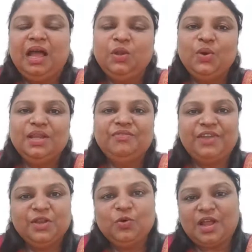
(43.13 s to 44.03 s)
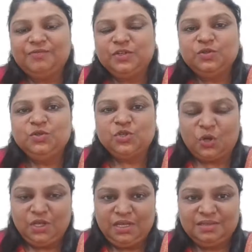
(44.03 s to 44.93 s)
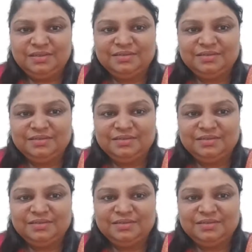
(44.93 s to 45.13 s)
Hello and a very good afternoon to all.